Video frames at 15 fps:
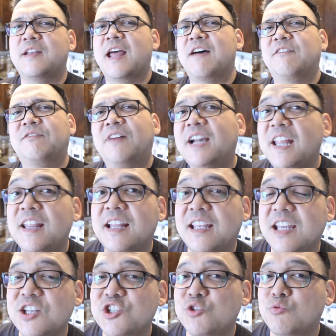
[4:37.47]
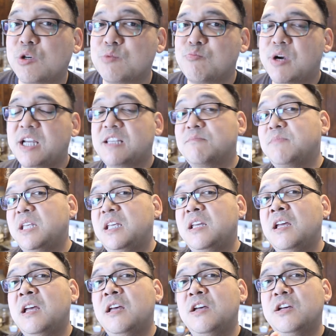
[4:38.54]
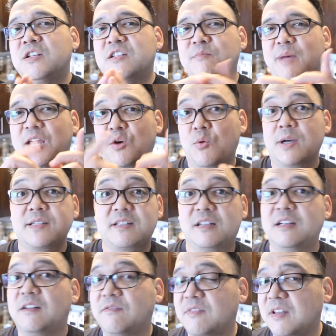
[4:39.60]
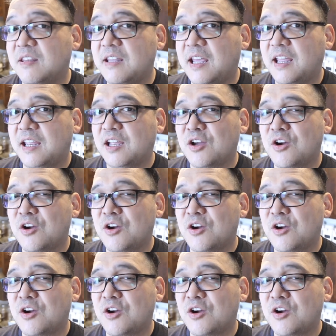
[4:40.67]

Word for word: and have fun in the kitchen, which brings me to my question of the day.